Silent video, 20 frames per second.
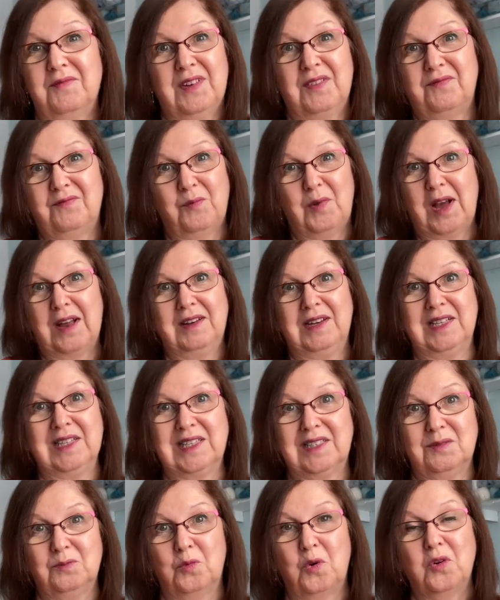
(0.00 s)
I've worn
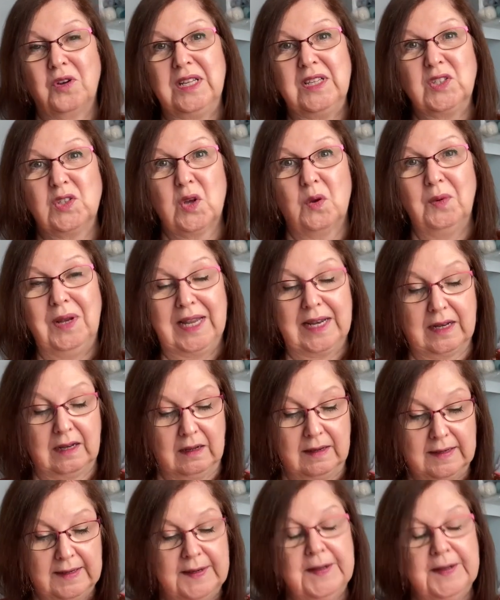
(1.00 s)
it so little.